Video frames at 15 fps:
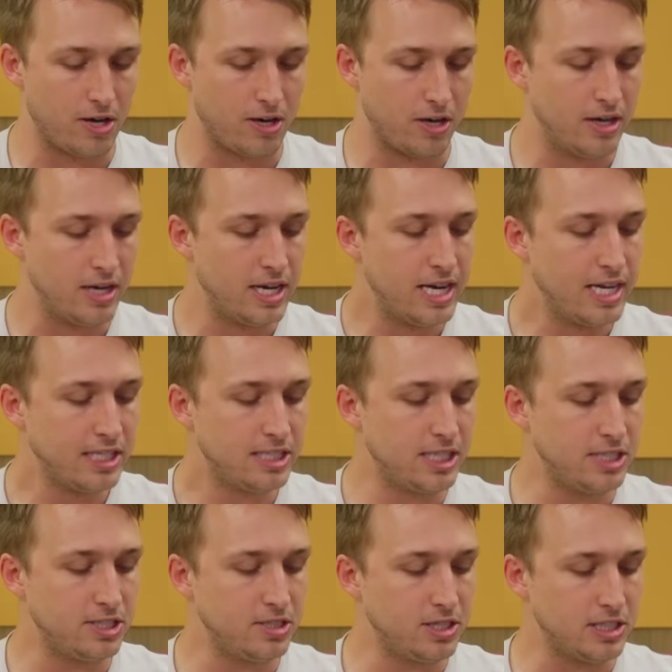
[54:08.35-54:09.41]
on her.
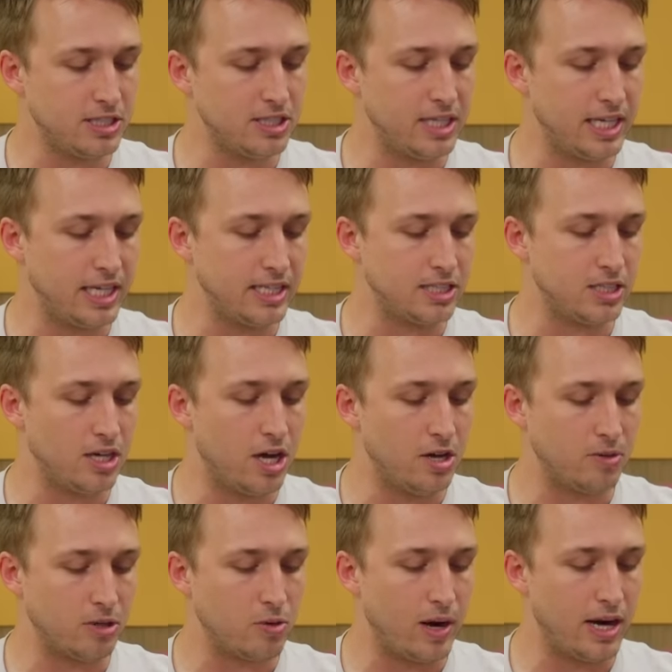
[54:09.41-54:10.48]
Sister doesn't think it's an
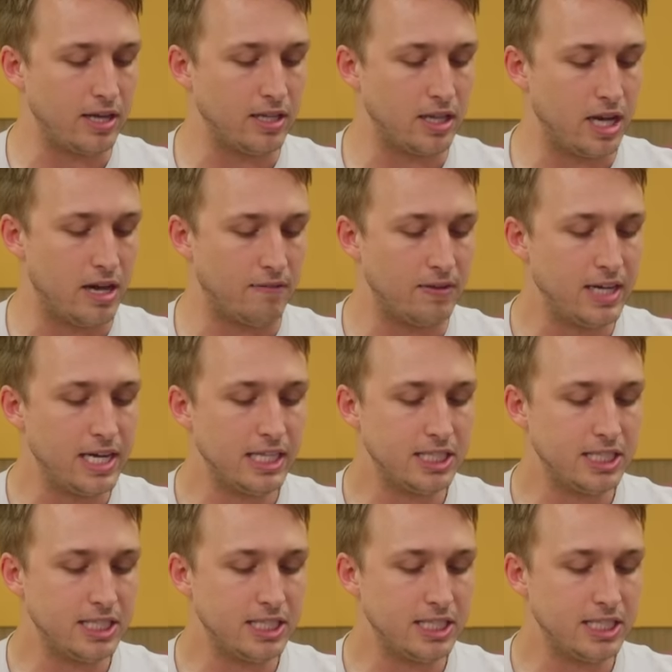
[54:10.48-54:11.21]
unrequited love.